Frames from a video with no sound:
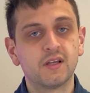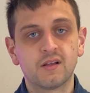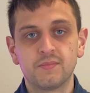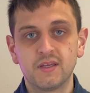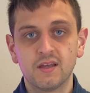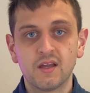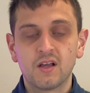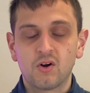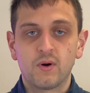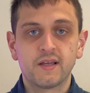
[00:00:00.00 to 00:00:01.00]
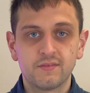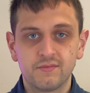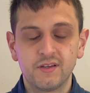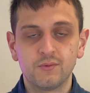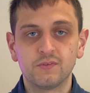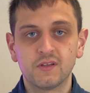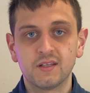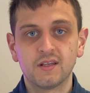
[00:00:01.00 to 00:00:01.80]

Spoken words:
it can be quite confusing